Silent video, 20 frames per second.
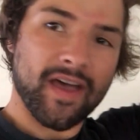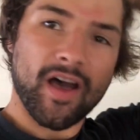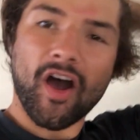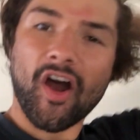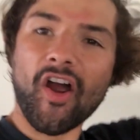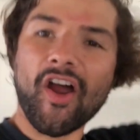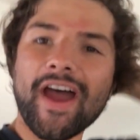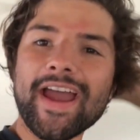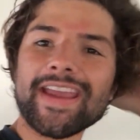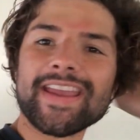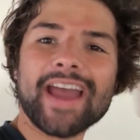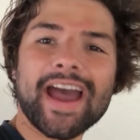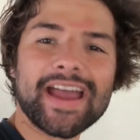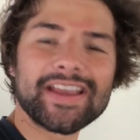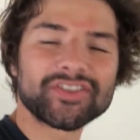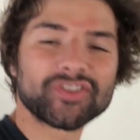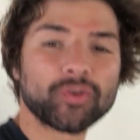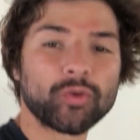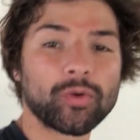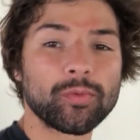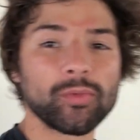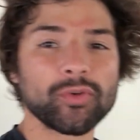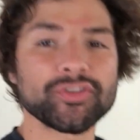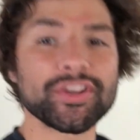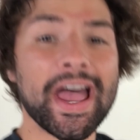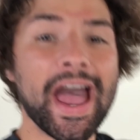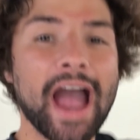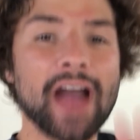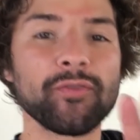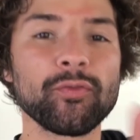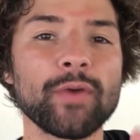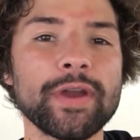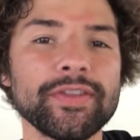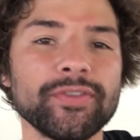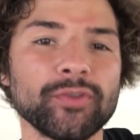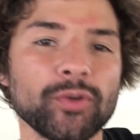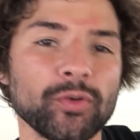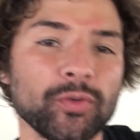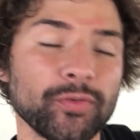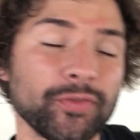Alright guys, so we're almost halfway
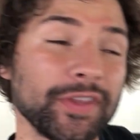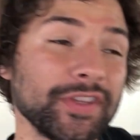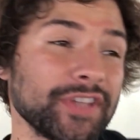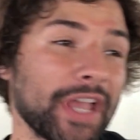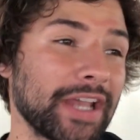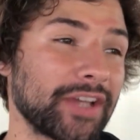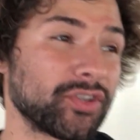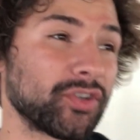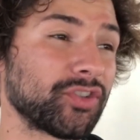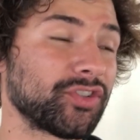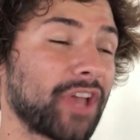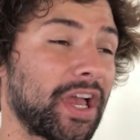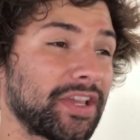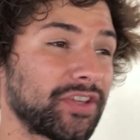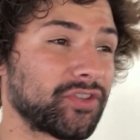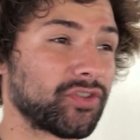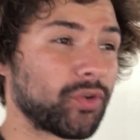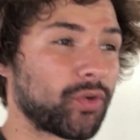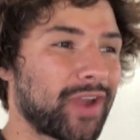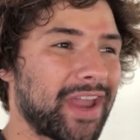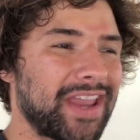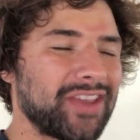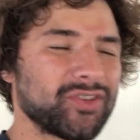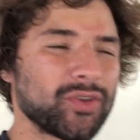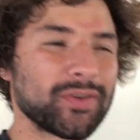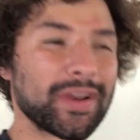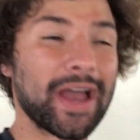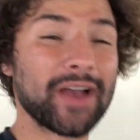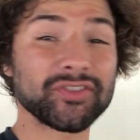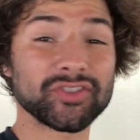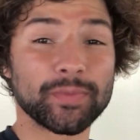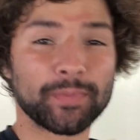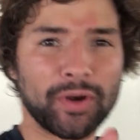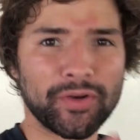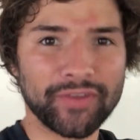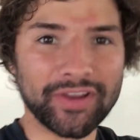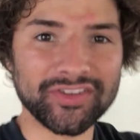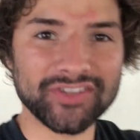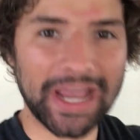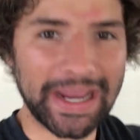through with these exercises, okay? So now's the
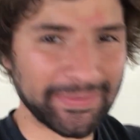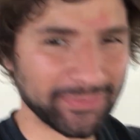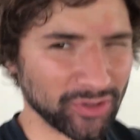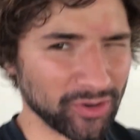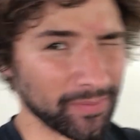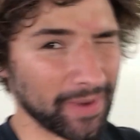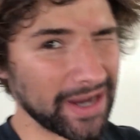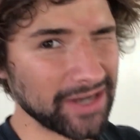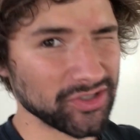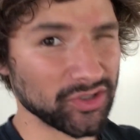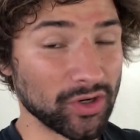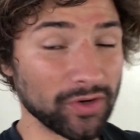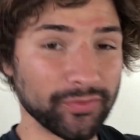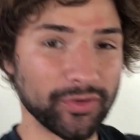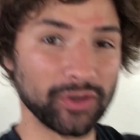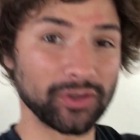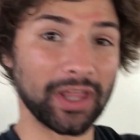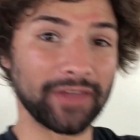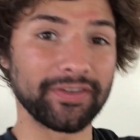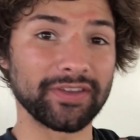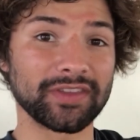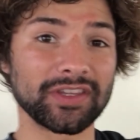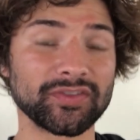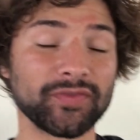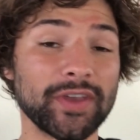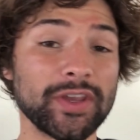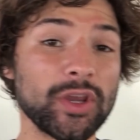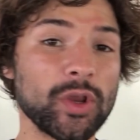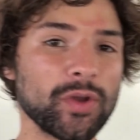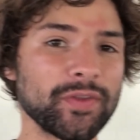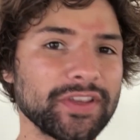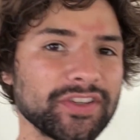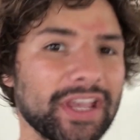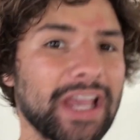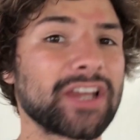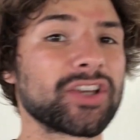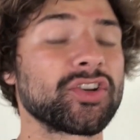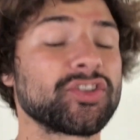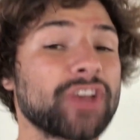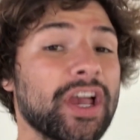perfect time to remind you, if you're loving this video and these
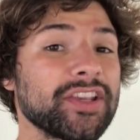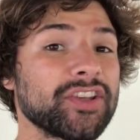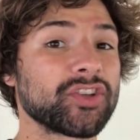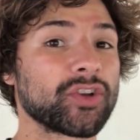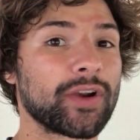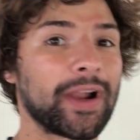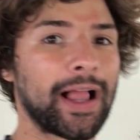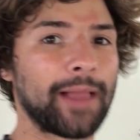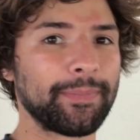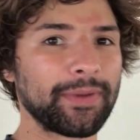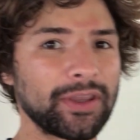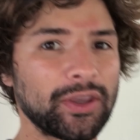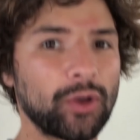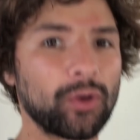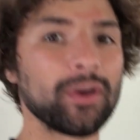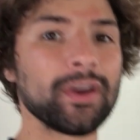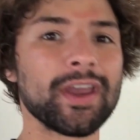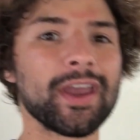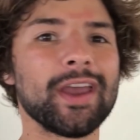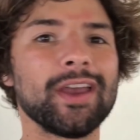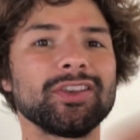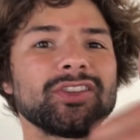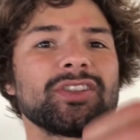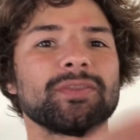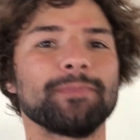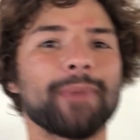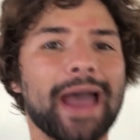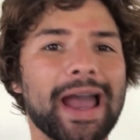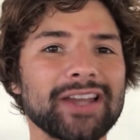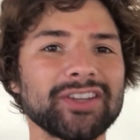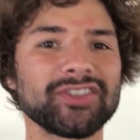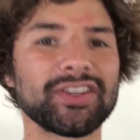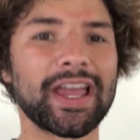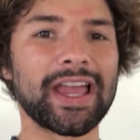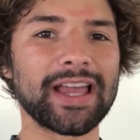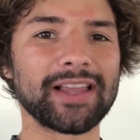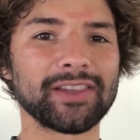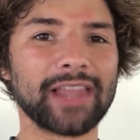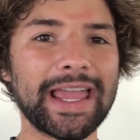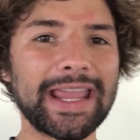exercises are helping you, smash
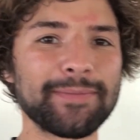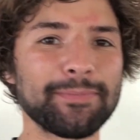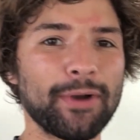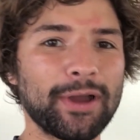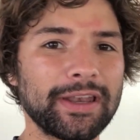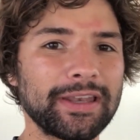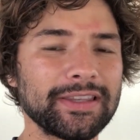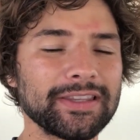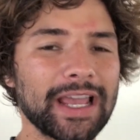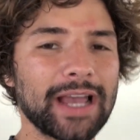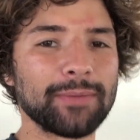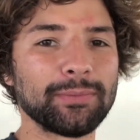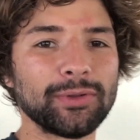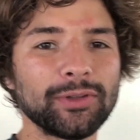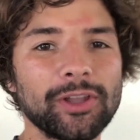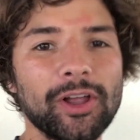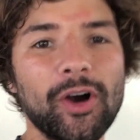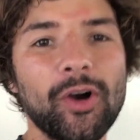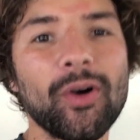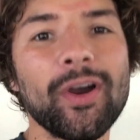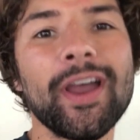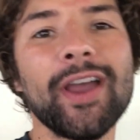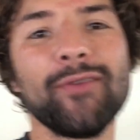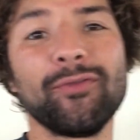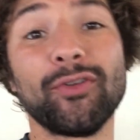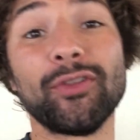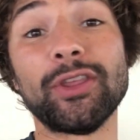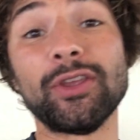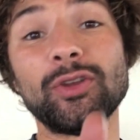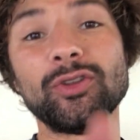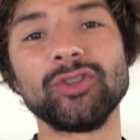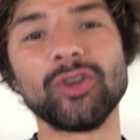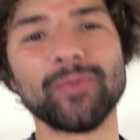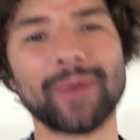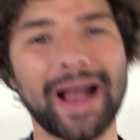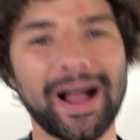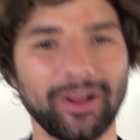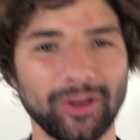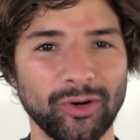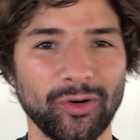that like button down below for the YouTube
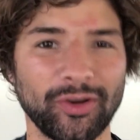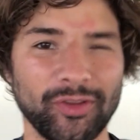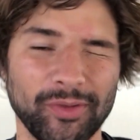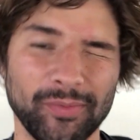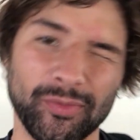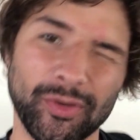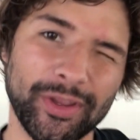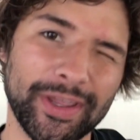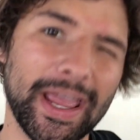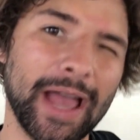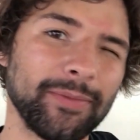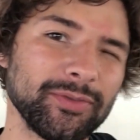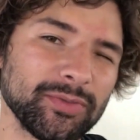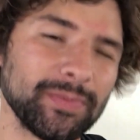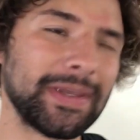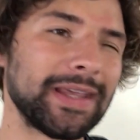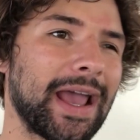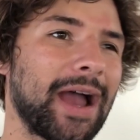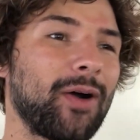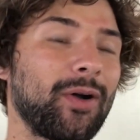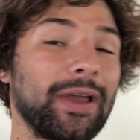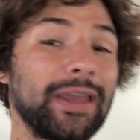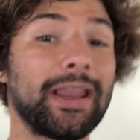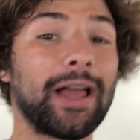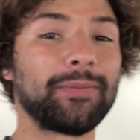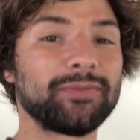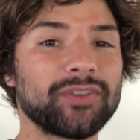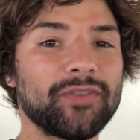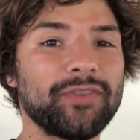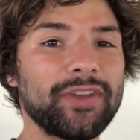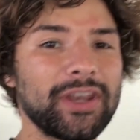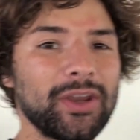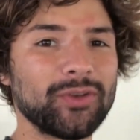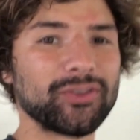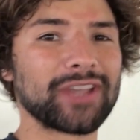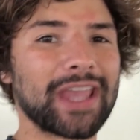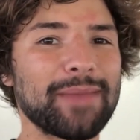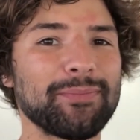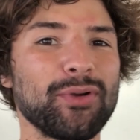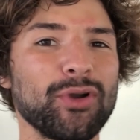algorithm. It really helps me out and helps the videos
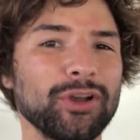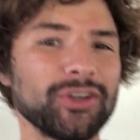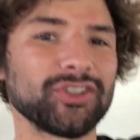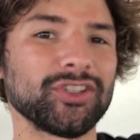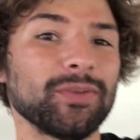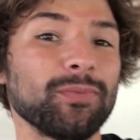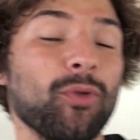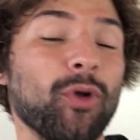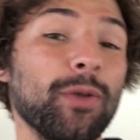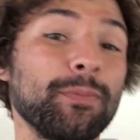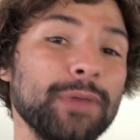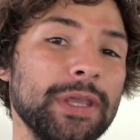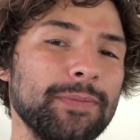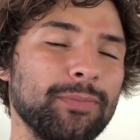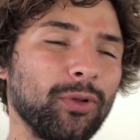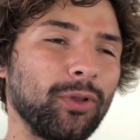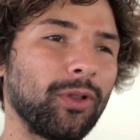get pushed to more people,